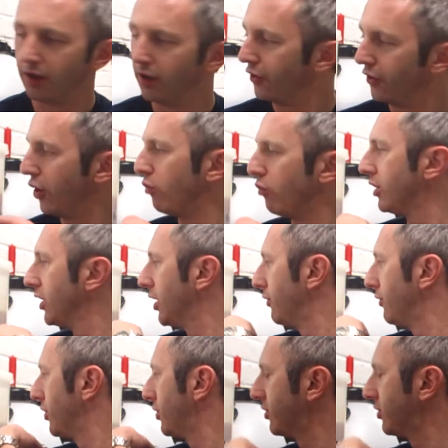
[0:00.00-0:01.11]
The OG of
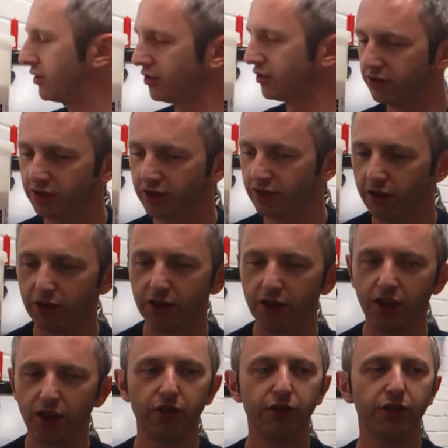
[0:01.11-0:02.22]
the Sierra
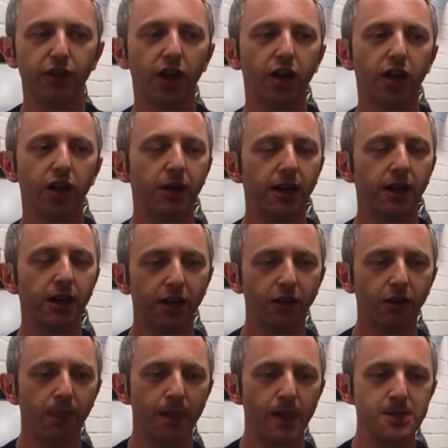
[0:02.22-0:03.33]
Nevada Pale Ale
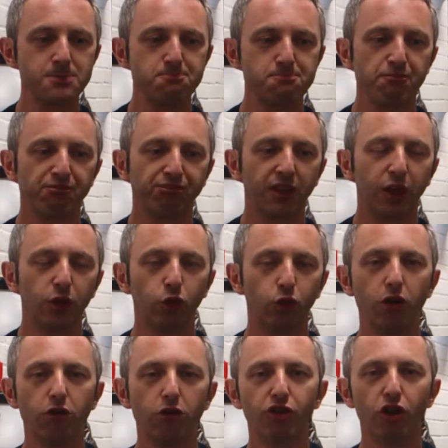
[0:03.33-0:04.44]
is
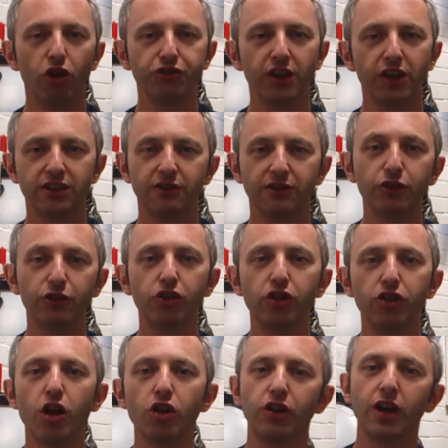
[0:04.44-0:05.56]
1046, and I've done an
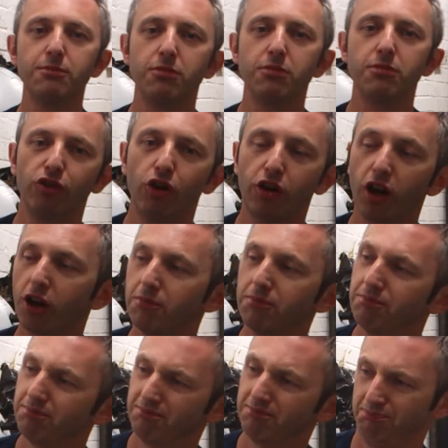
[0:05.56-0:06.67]
all grain before, or
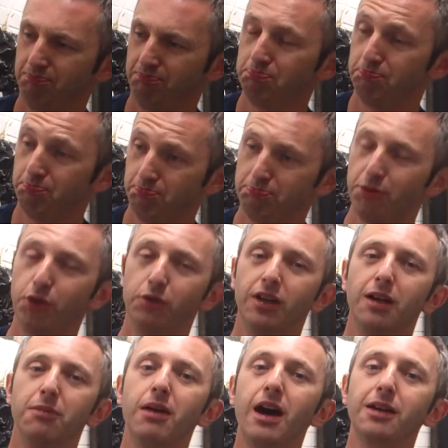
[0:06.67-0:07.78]
brewing
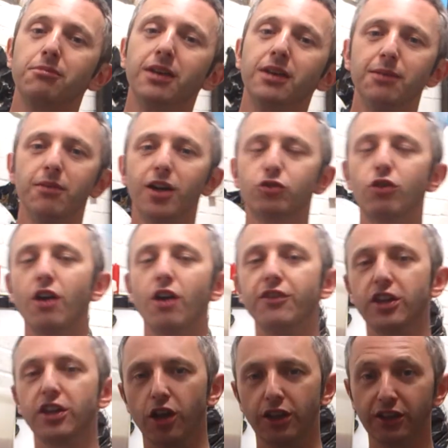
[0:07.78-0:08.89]
a bag, mini mash, whatever you
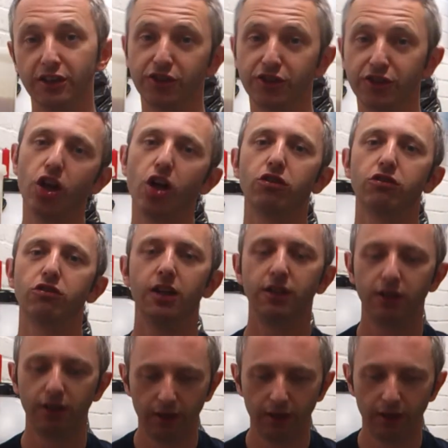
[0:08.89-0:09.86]
call it. It's still all grain.